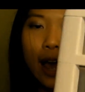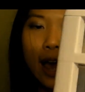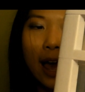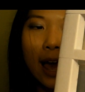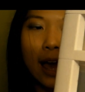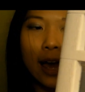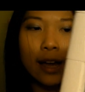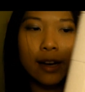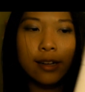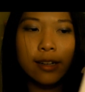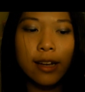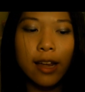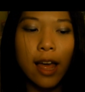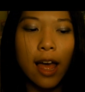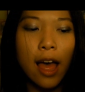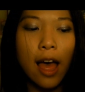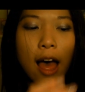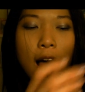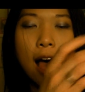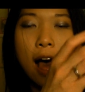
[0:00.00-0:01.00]
And
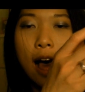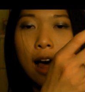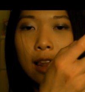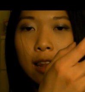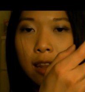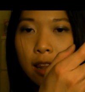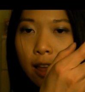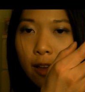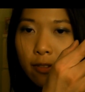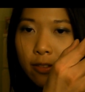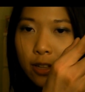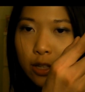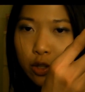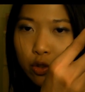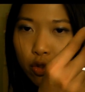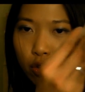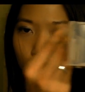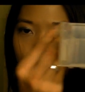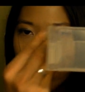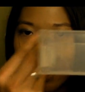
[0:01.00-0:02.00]
I love this
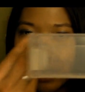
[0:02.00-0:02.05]
drawer